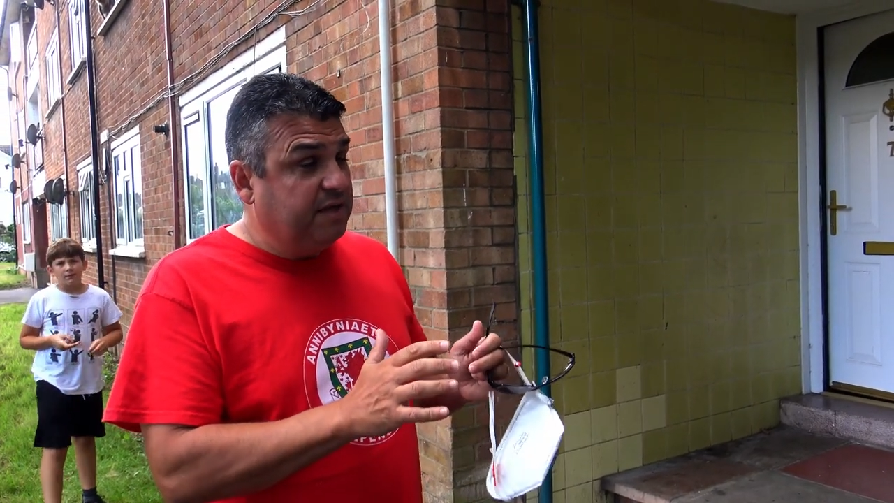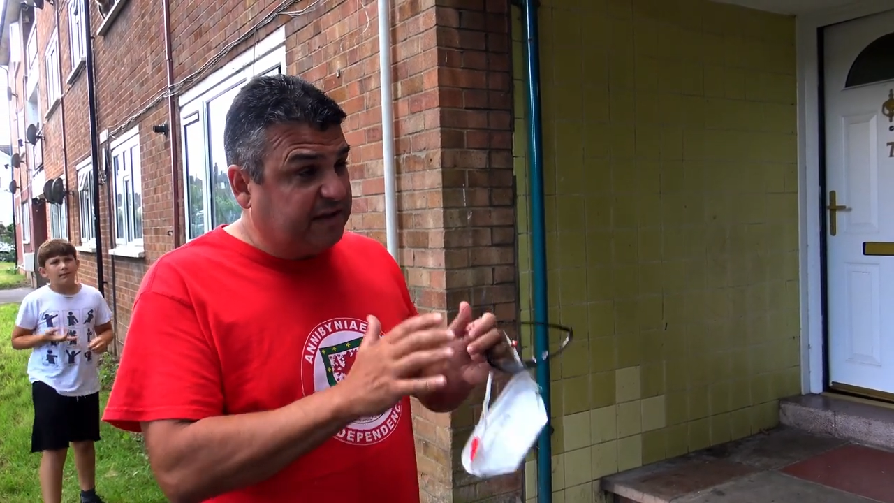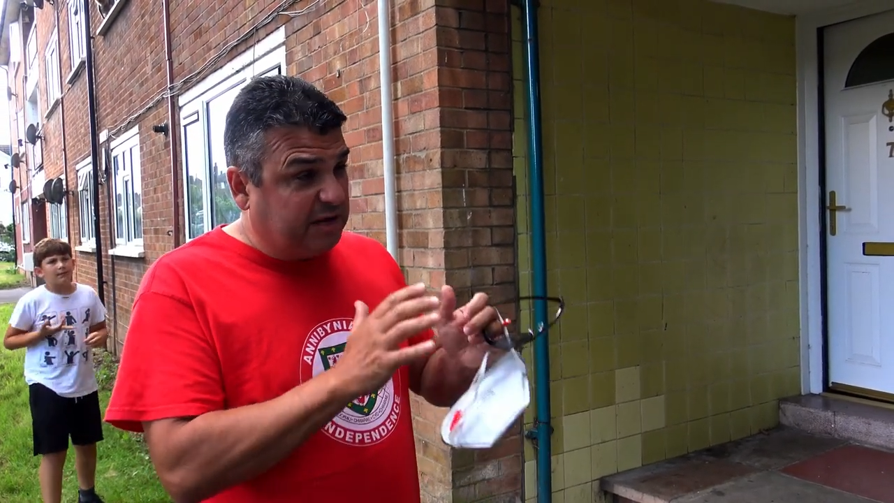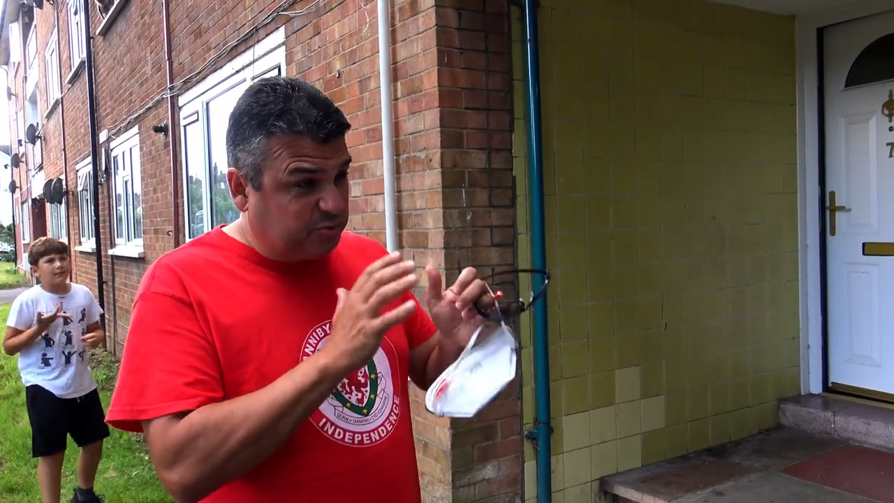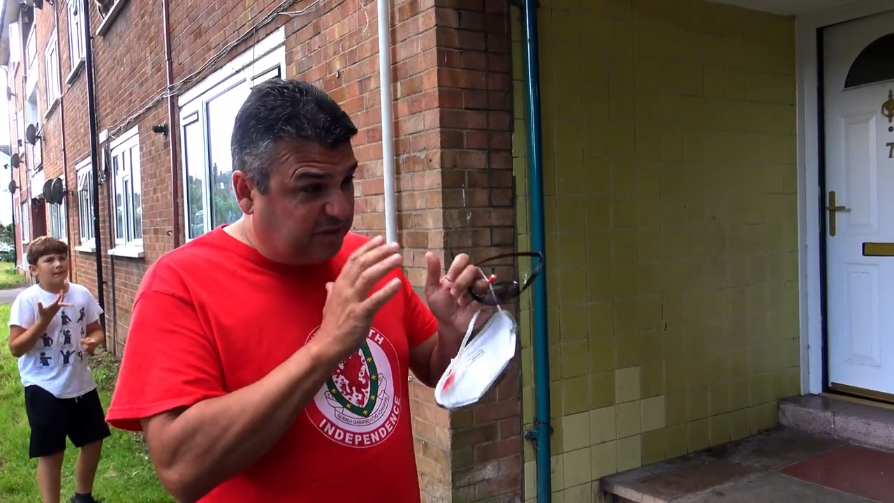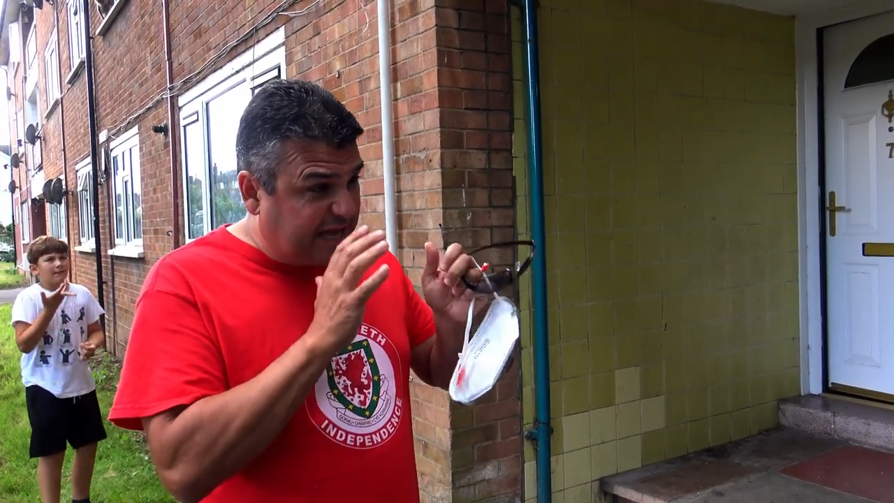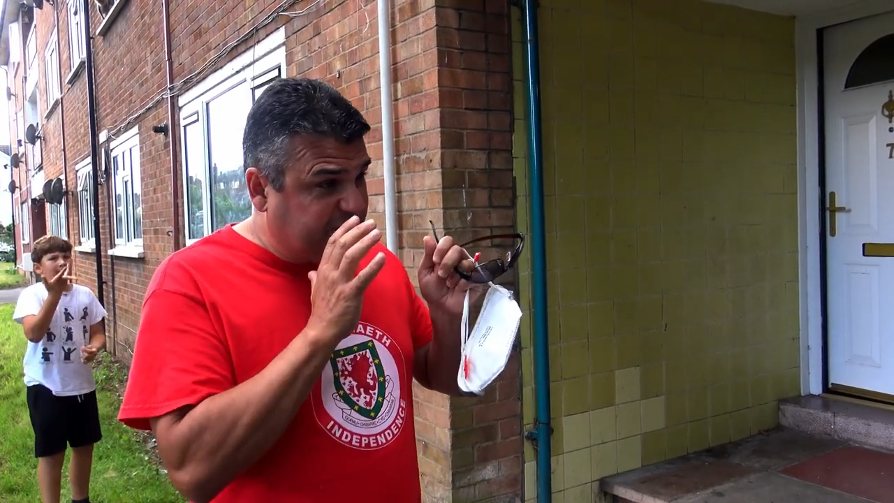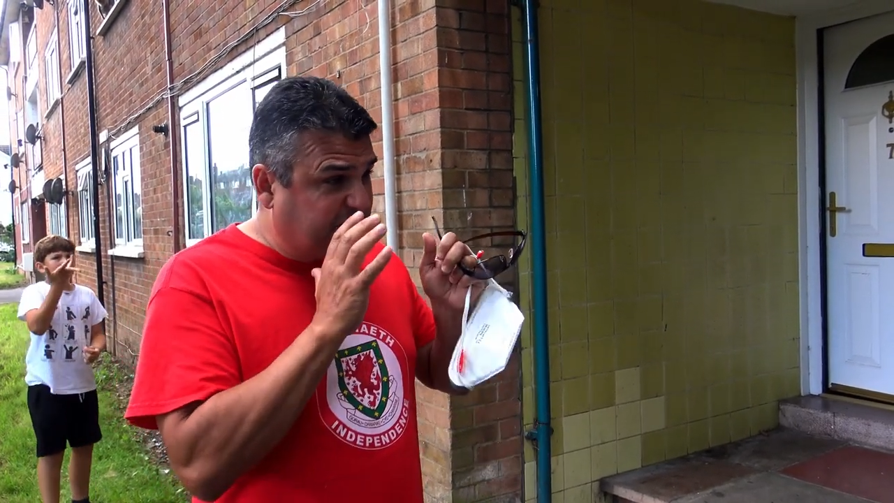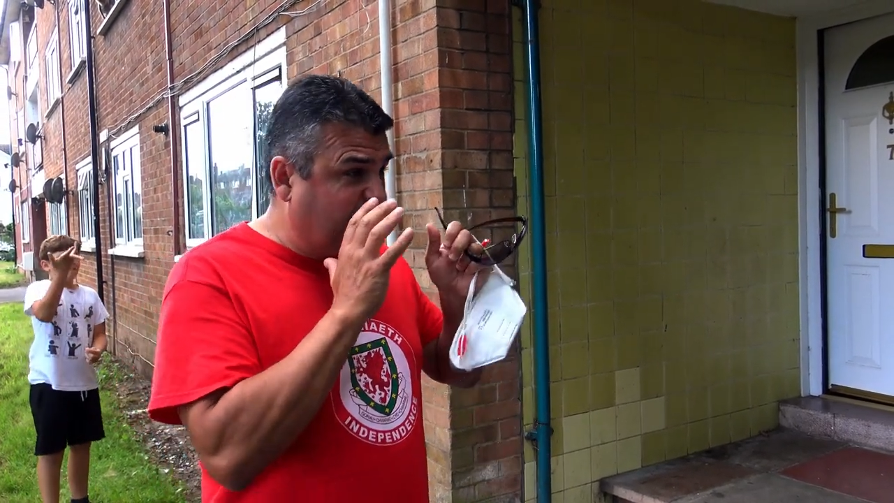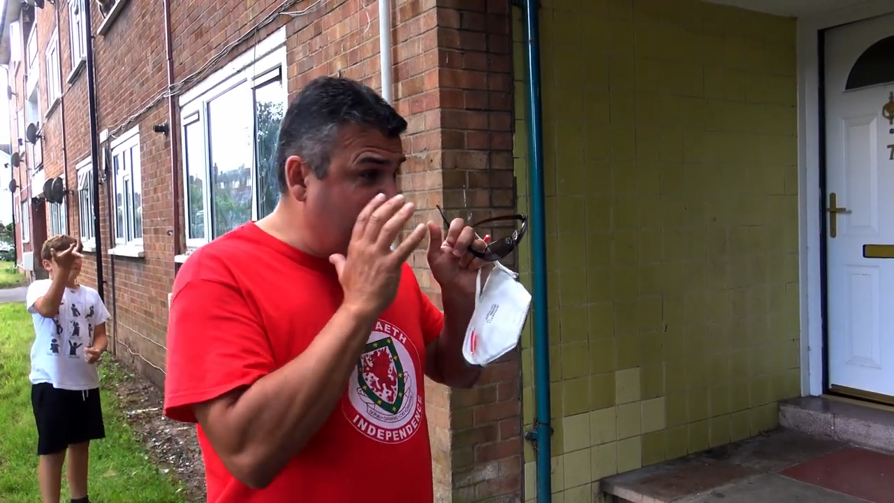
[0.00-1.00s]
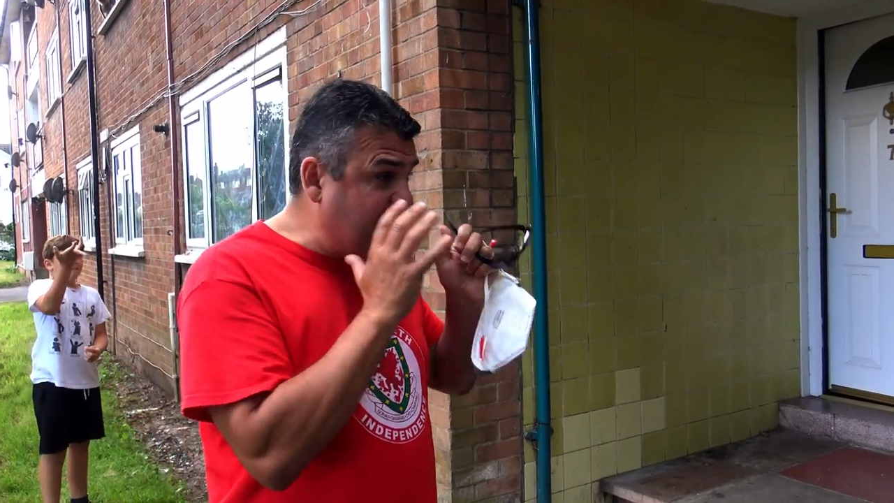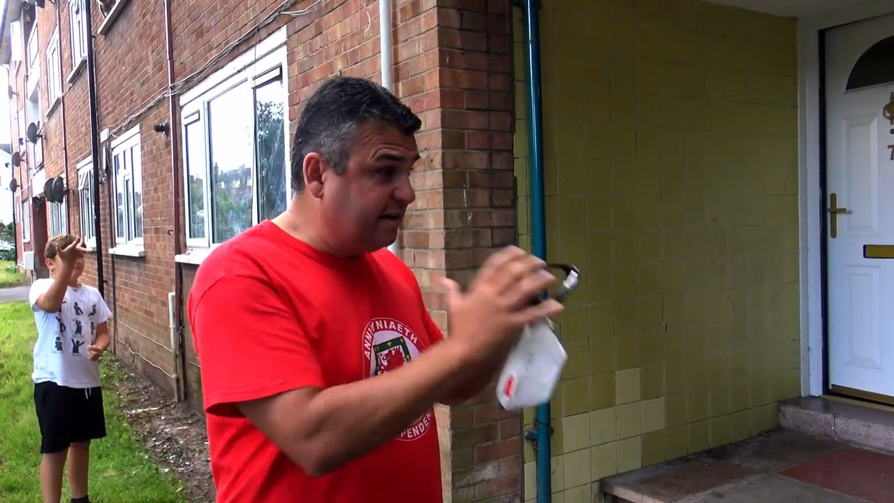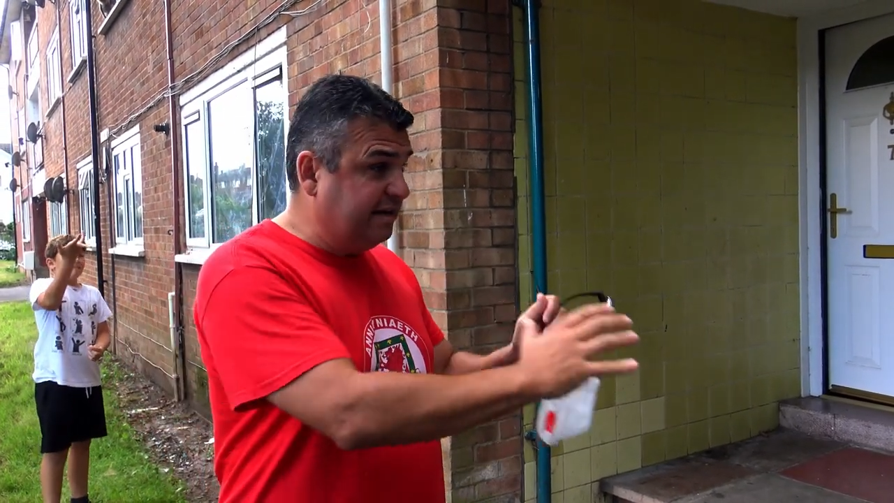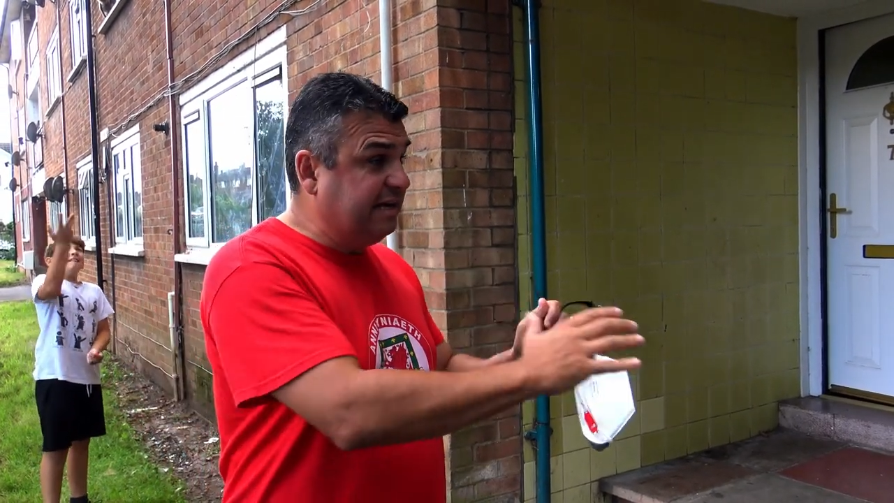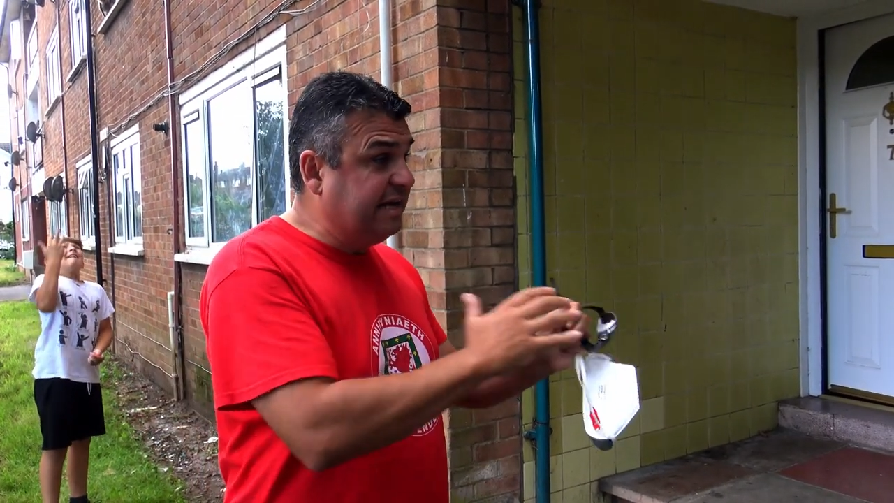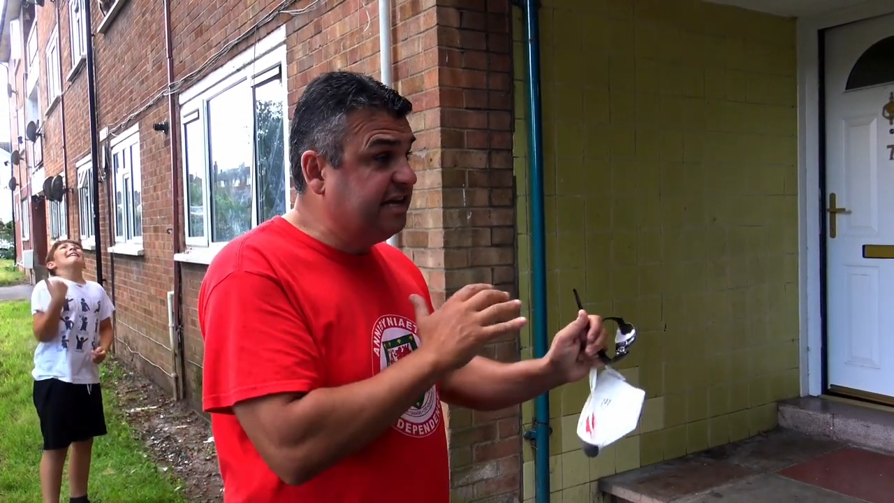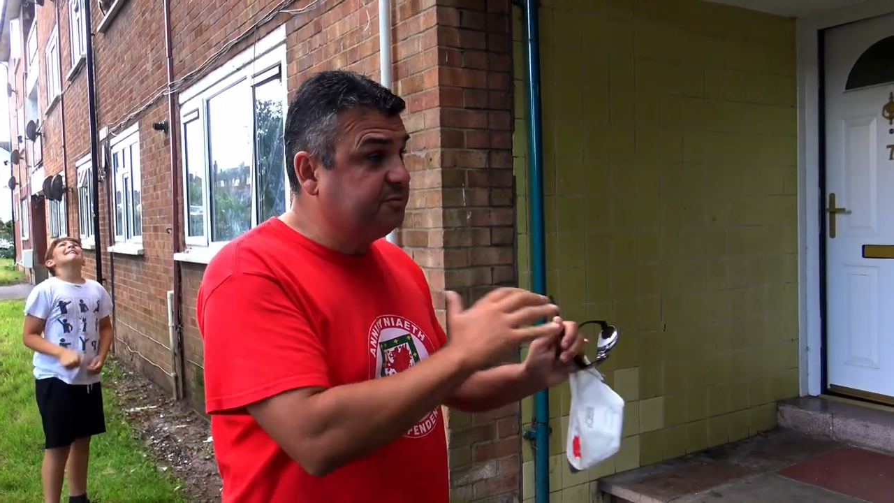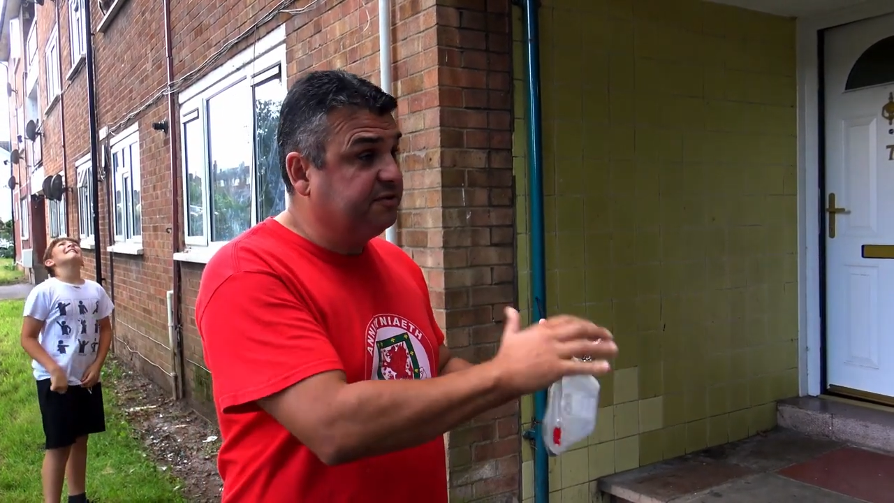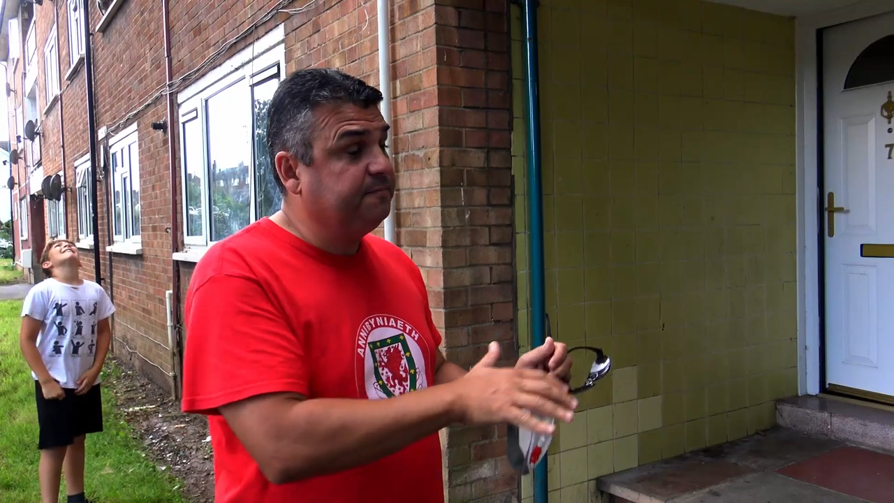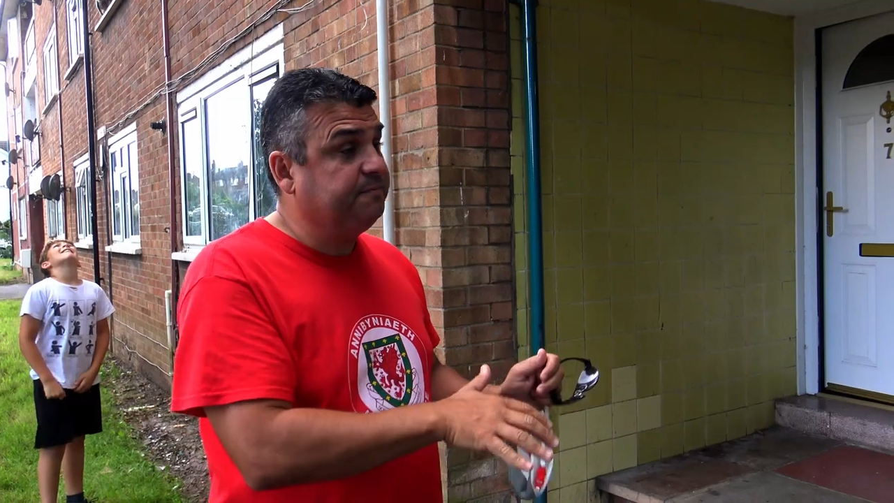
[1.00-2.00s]
council will have to directly liaise
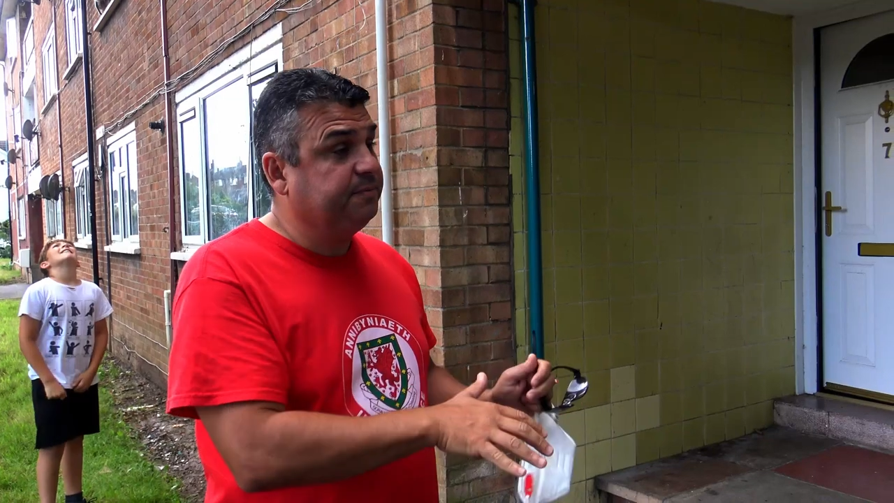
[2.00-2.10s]
with you.